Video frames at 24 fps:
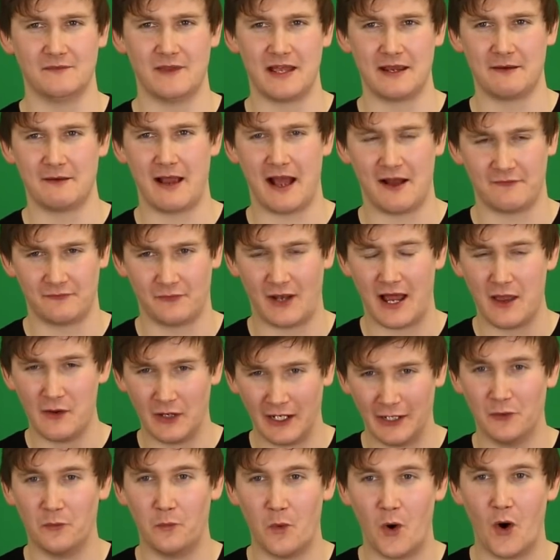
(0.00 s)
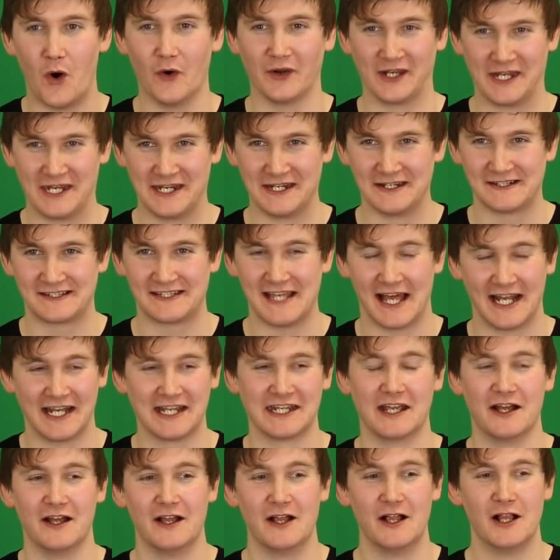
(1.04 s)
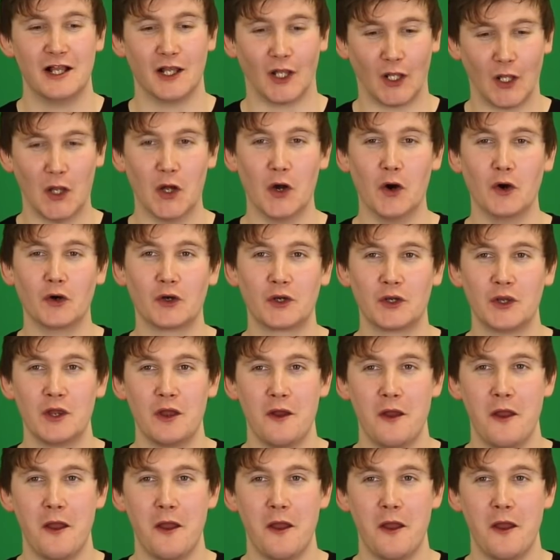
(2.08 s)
they have like little warnings telling you, look,